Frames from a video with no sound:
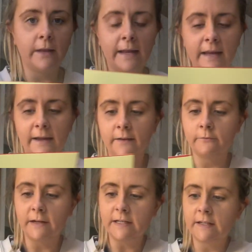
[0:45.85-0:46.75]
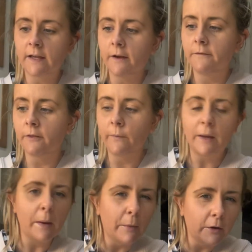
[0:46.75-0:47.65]
here ready to go for the week,
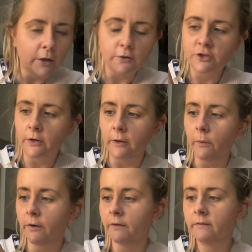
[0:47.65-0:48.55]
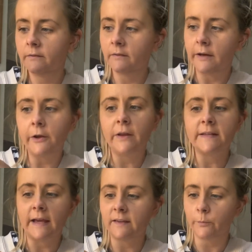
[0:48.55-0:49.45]
but I'm only going to show you one. I know you're
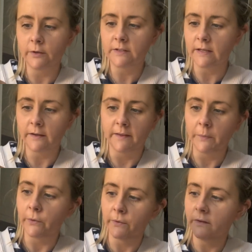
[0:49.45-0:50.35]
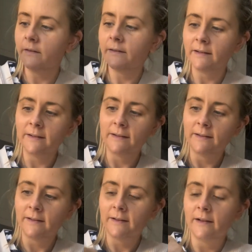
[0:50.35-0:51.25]
desperate to learn them all.
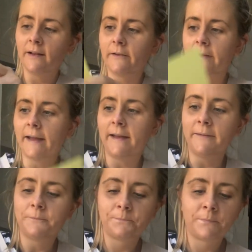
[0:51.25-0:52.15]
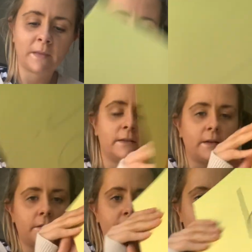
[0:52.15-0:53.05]
Okay,
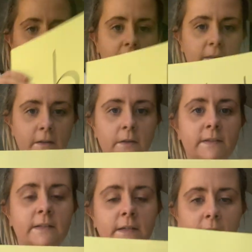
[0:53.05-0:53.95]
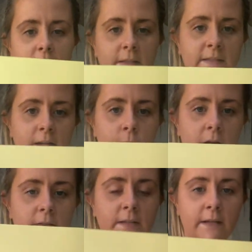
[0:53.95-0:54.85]
so the first consonant cluster sound we're
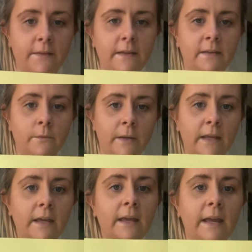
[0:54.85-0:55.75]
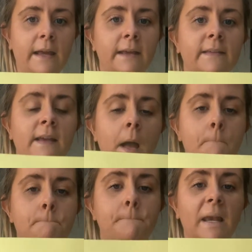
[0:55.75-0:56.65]
going to learn this week is
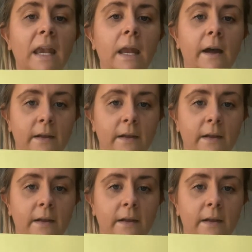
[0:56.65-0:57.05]
bl,